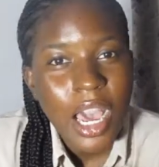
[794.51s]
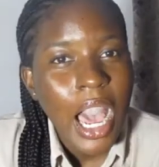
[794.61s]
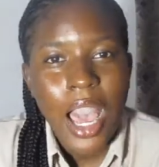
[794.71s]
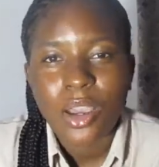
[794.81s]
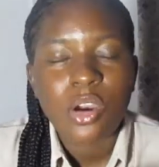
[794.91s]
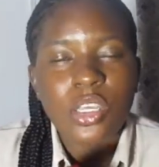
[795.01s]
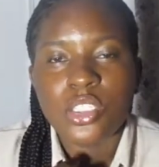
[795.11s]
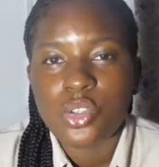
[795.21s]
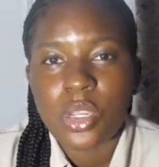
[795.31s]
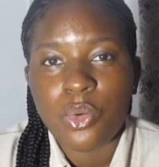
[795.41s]
I got into
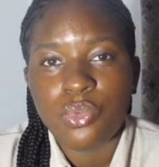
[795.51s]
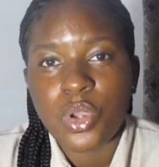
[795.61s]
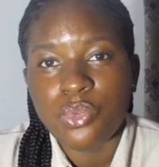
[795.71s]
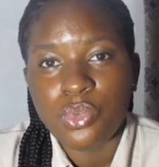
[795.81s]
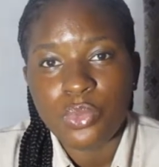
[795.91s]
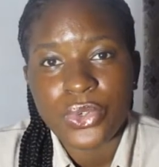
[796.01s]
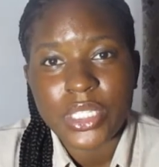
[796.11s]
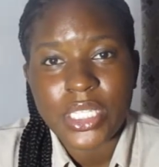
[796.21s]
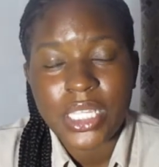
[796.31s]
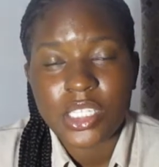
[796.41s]
a room with
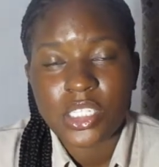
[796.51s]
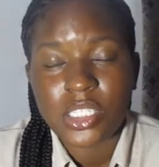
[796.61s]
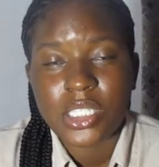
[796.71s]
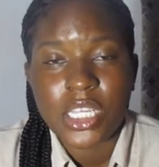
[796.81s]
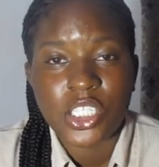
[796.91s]
such